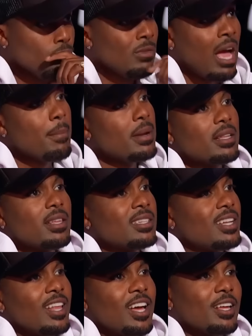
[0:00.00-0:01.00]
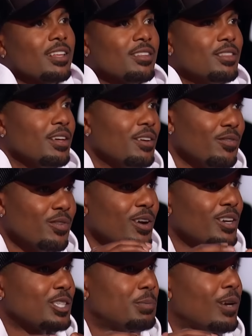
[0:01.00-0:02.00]
Not many things I like from
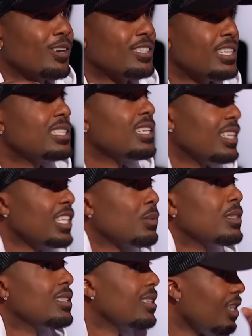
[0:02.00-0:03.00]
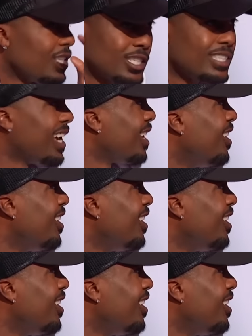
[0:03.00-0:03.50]
the conspiracies. this one's dead